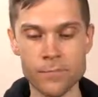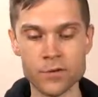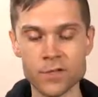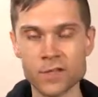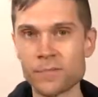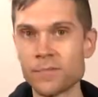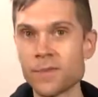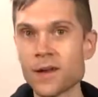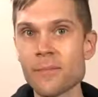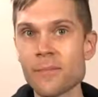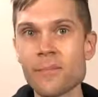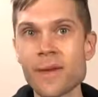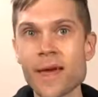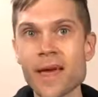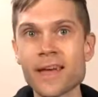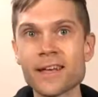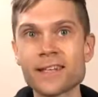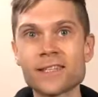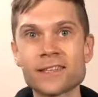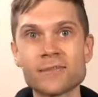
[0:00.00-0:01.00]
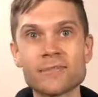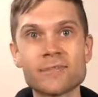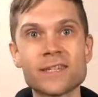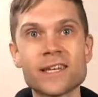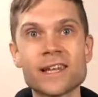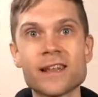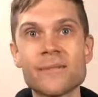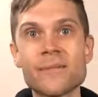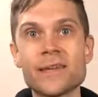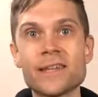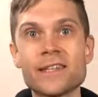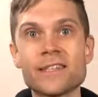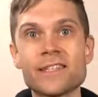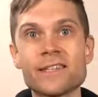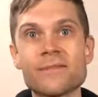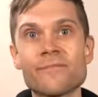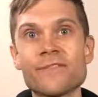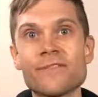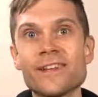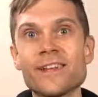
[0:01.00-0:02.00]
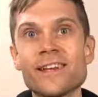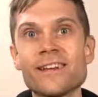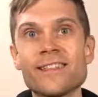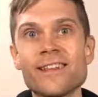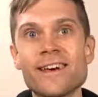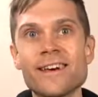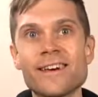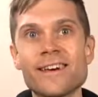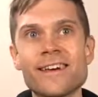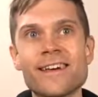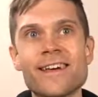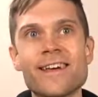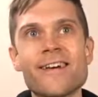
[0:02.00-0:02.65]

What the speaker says: put some nutmeg, some cinnamon, some vanilla,